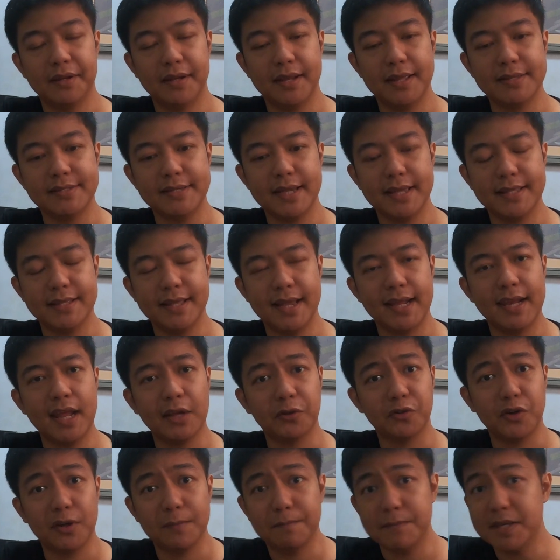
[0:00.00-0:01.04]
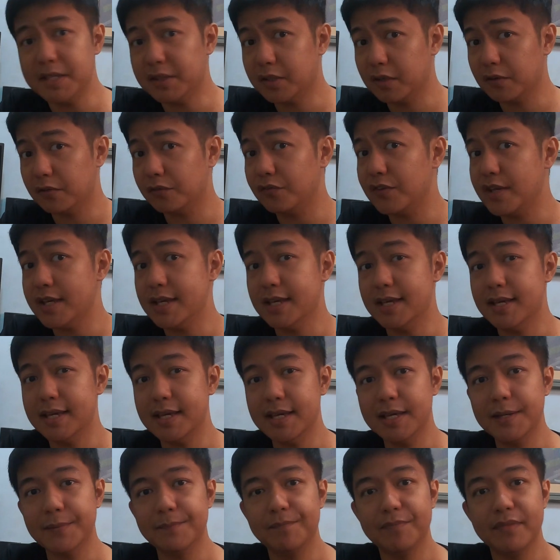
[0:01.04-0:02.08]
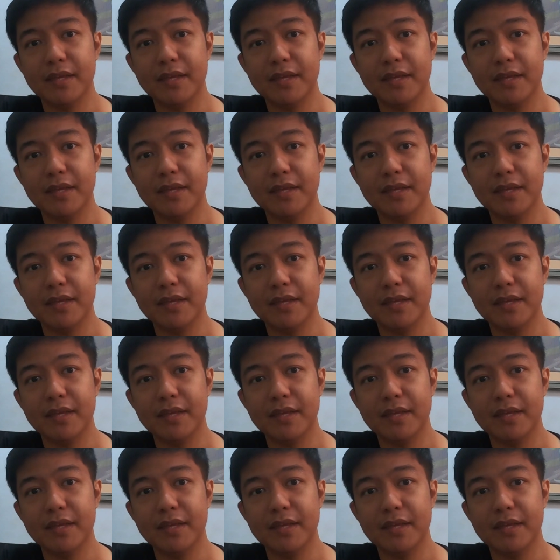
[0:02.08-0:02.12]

let's say, the electric meter fee,